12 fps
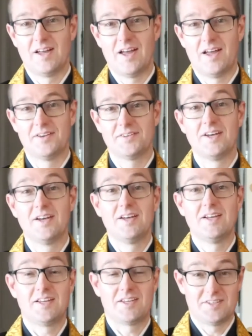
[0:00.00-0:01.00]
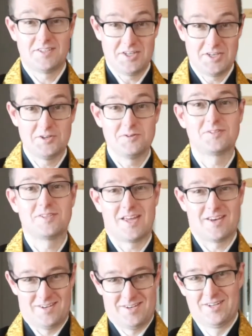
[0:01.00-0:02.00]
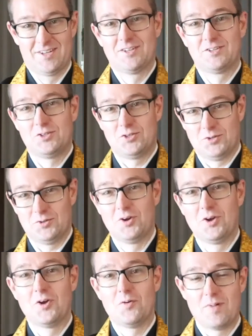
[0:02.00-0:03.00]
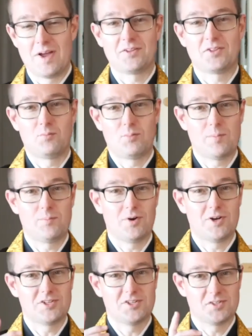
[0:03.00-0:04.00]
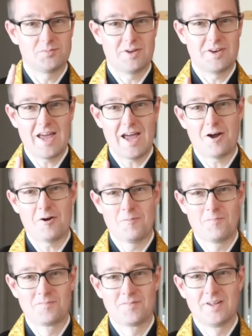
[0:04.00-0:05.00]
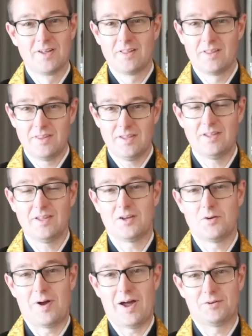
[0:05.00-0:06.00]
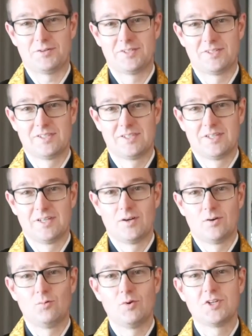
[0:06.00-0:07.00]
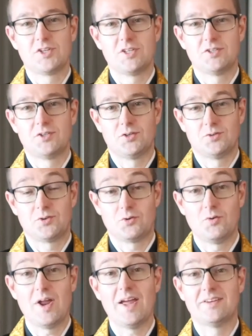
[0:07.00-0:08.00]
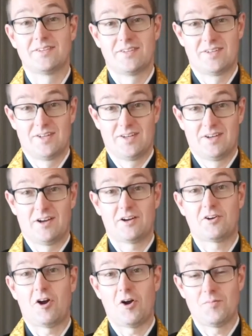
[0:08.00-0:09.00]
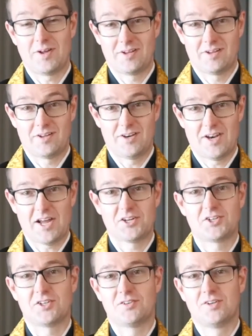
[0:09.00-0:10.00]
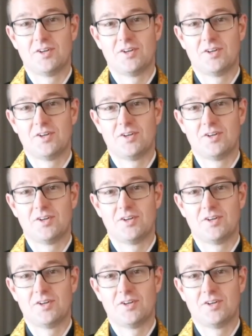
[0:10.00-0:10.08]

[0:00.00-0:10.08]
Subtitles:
And he continues then to make the preparations, but now thinking about wishing to create a karmic connection,